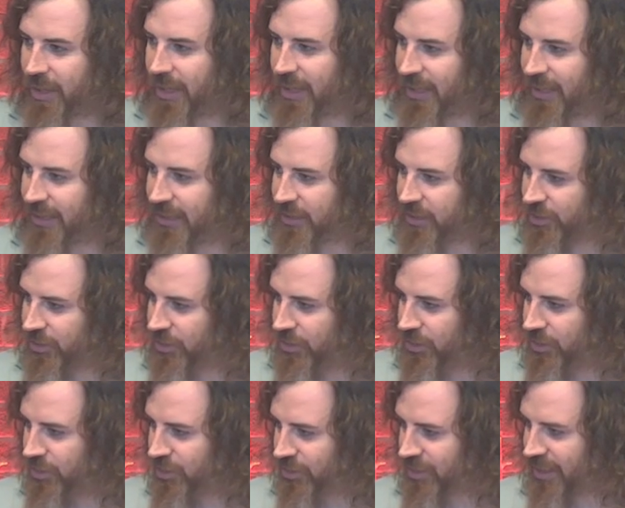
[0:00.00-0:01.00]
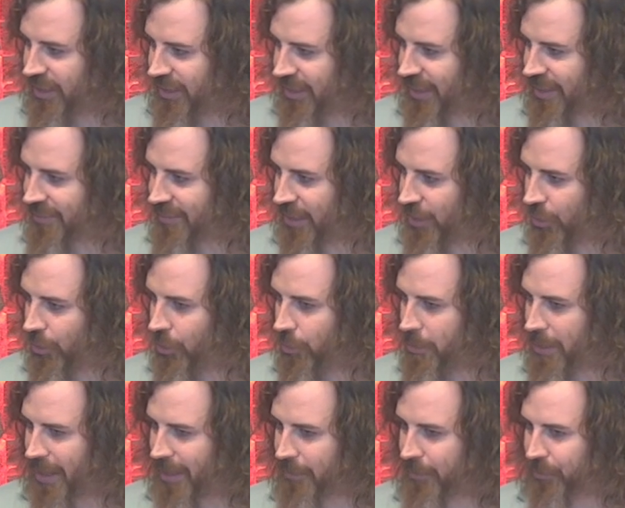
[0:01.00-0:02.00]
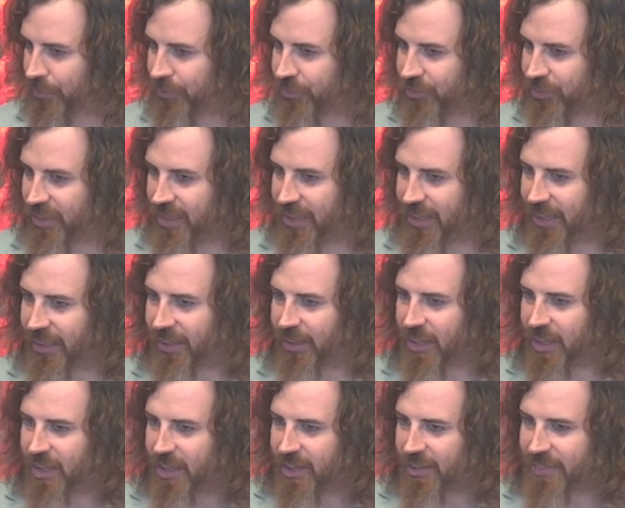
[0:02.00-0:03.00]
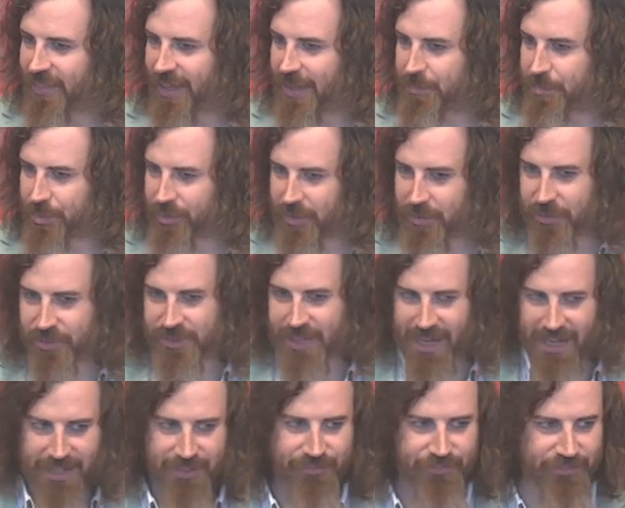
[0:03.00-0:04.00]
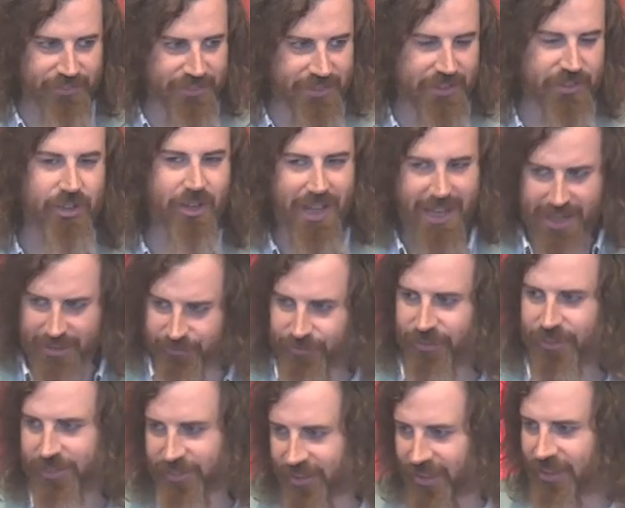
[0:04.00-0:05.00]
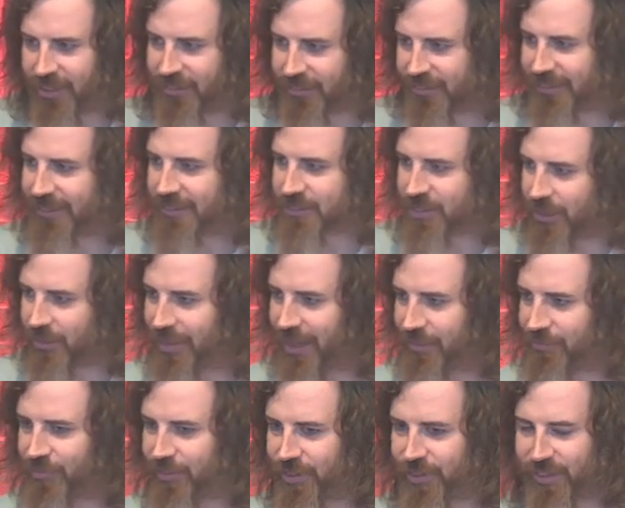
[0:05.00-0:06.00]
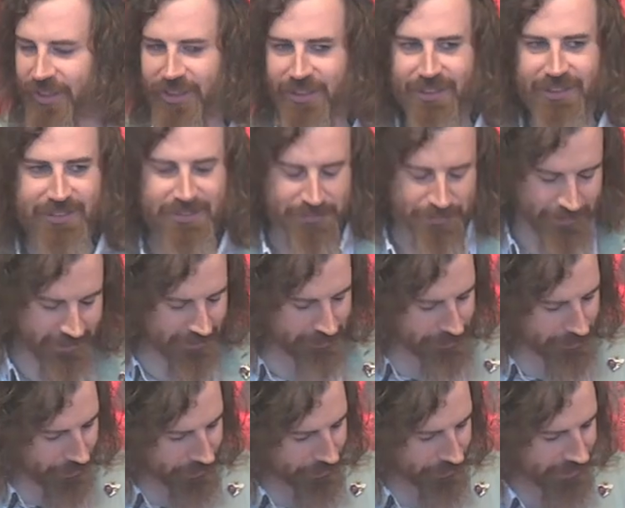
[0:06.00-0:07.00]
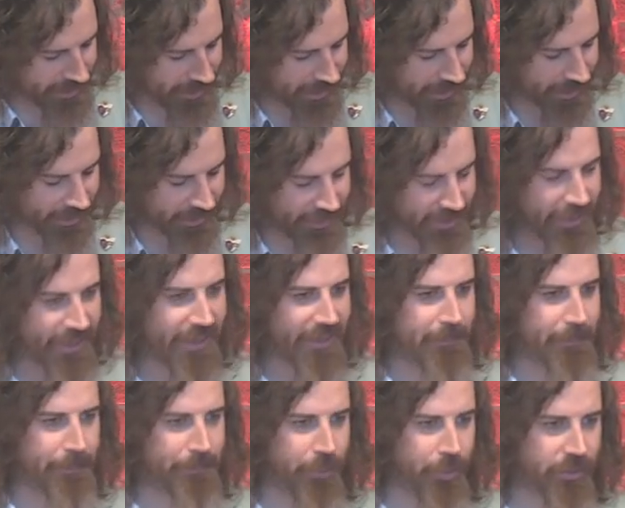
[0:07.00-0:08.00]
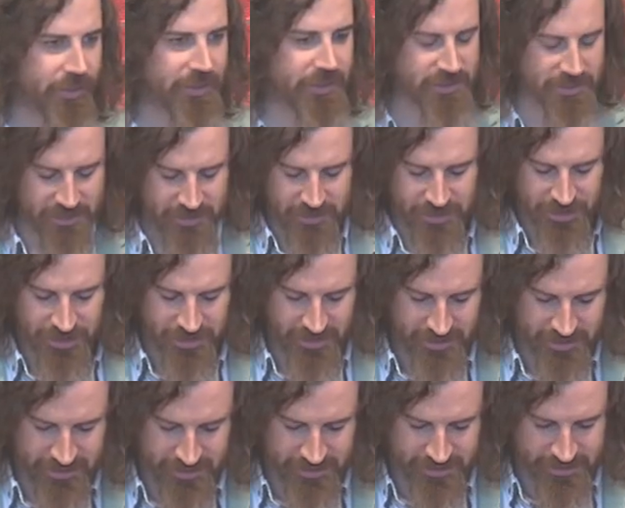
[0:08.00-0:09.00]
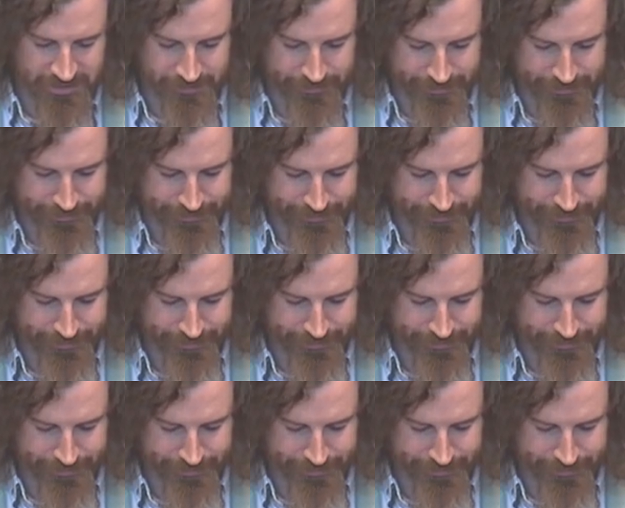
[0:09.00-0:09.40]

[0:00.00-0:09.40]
really looking at that whole Bible, seeing that pretty much everything, not everything, let's go everything, let's be bold here, points to Jesus.